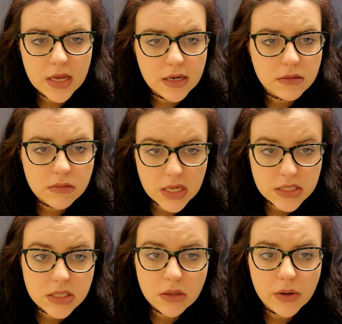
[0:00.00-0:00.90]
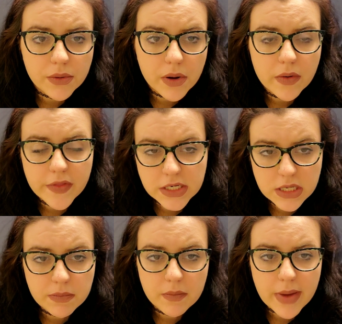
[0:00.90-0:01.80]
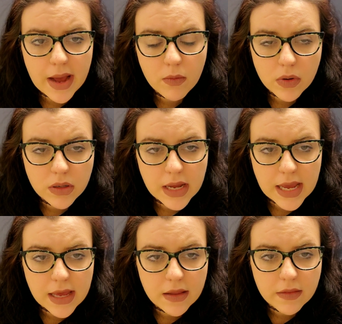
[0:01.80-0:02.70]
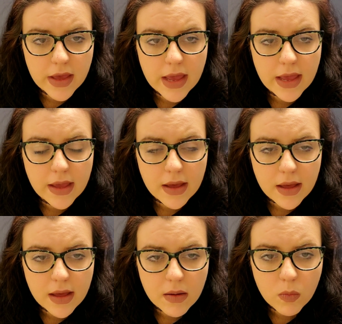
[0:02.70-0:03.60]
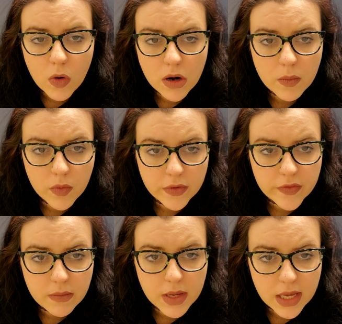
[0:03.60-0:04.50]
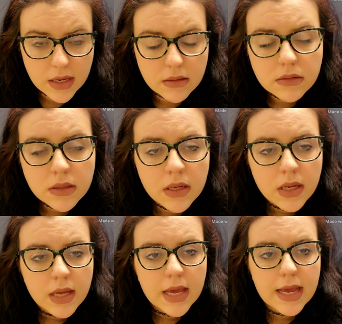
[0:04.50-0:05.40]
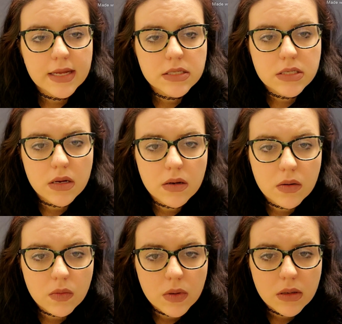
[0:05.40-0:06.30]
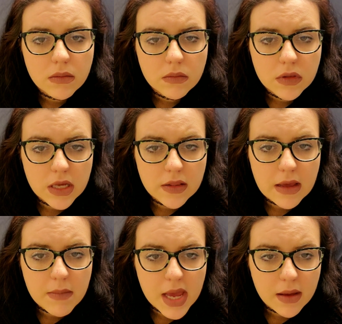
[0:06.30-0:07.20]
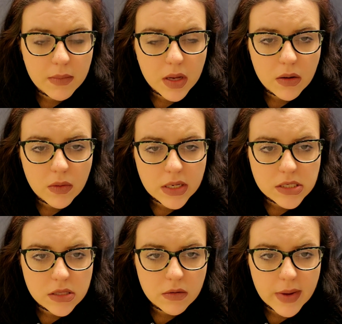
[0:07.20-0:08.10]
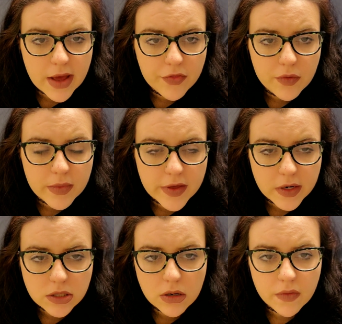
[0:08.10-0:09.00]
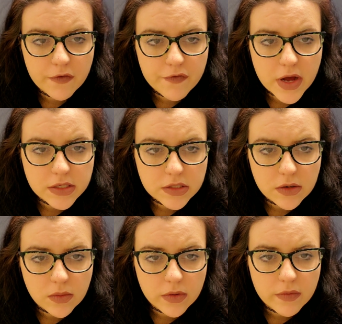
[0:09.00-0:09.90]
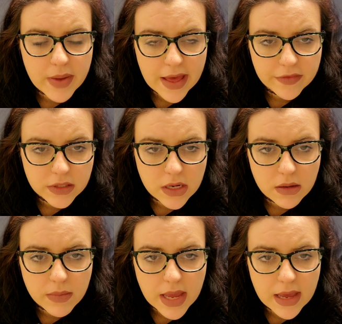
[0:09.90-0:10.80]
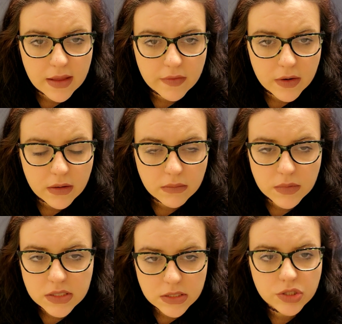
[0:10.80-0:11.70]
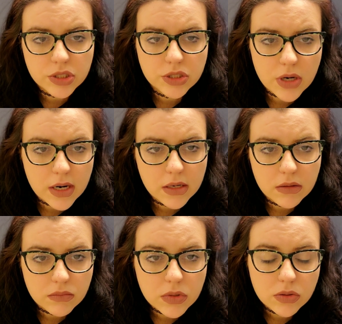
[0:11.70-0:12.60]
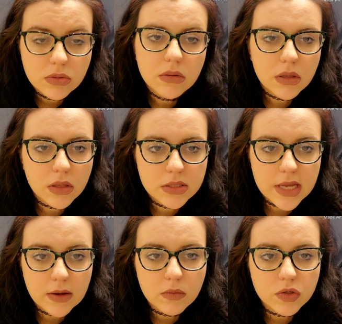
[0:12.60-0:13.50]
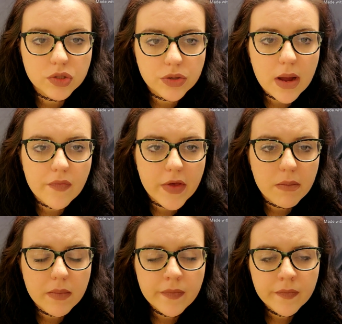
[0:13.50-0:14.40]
they still don't know, and they tip them backward, and they waterboard them again. And so then they make them go into their bathroom, and they turn on the faucet or the bathtub, and they're essentially trying to, it looks like, almost drown them.